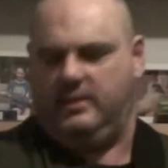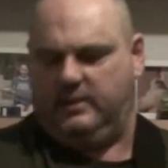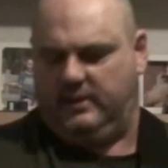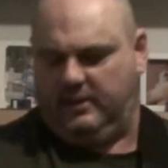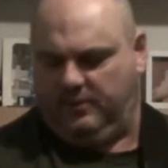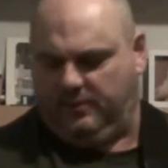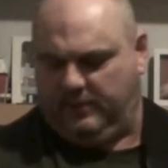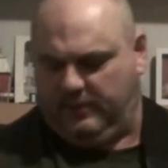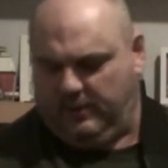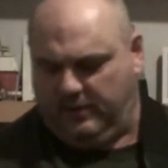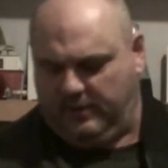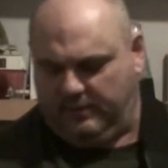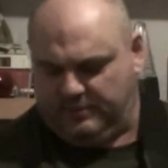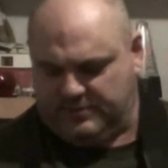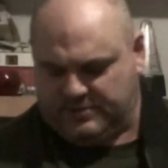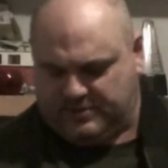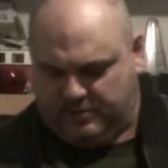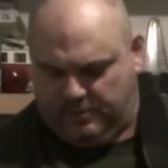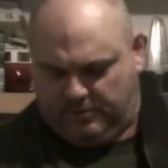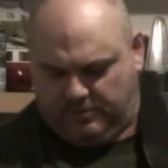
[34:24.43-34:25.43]
Now, when I
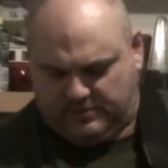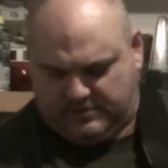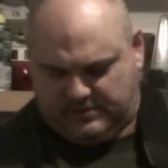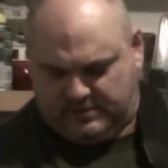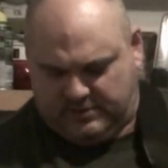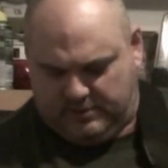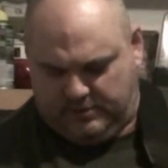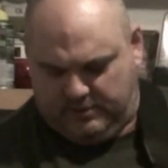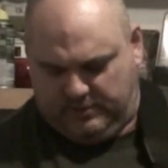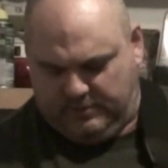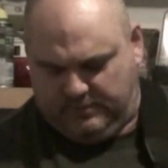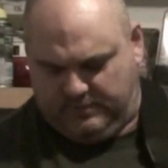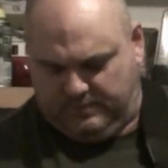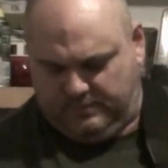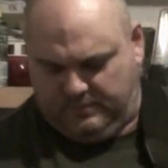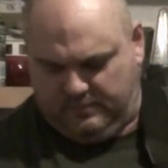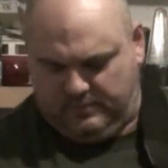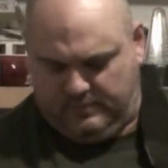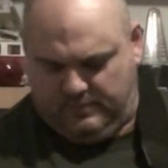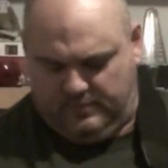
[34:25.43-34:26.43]
was called to do
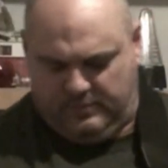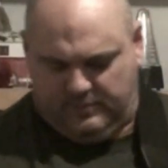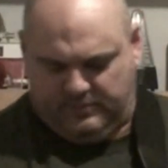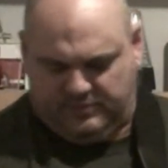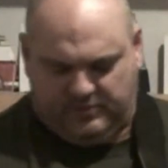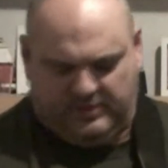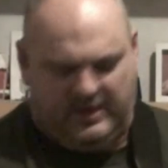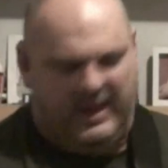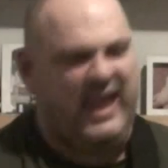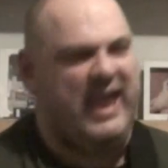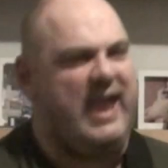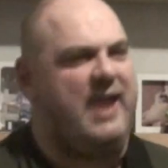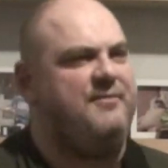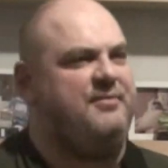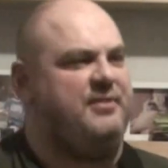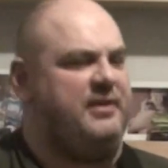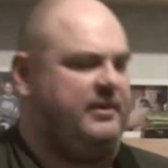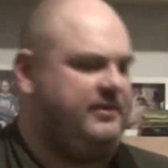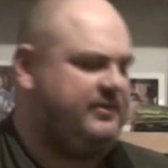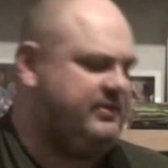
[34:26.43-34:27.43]
sort of
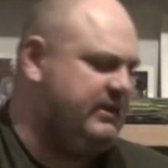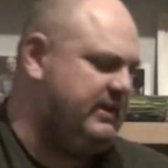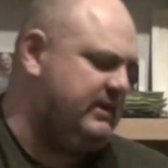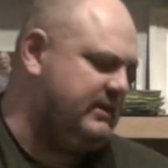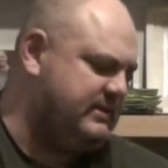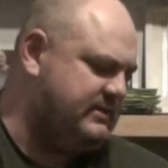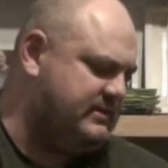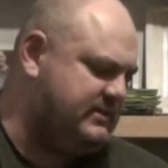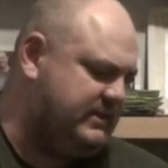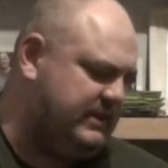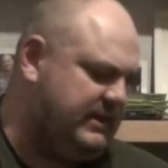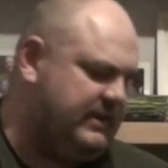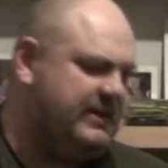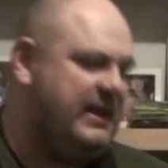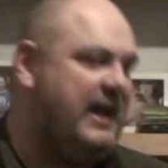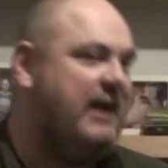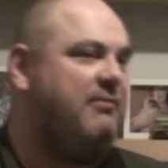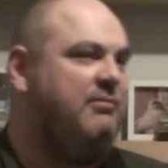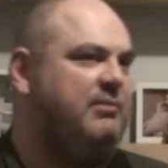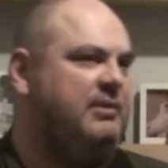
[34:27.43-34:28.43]
heavier things in
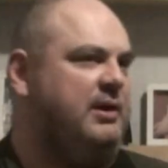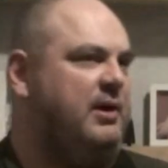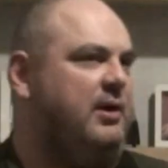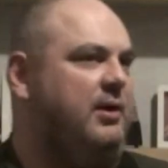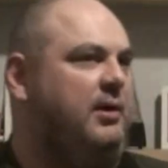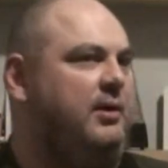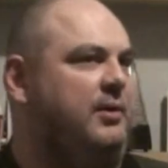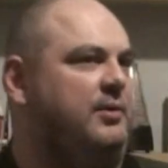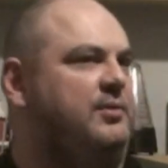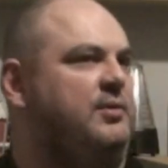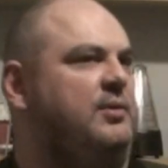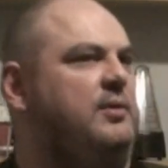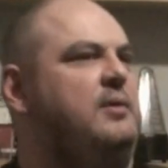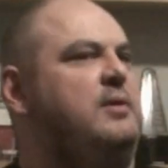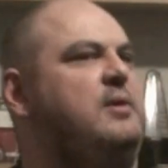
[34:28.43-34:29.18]
that regard,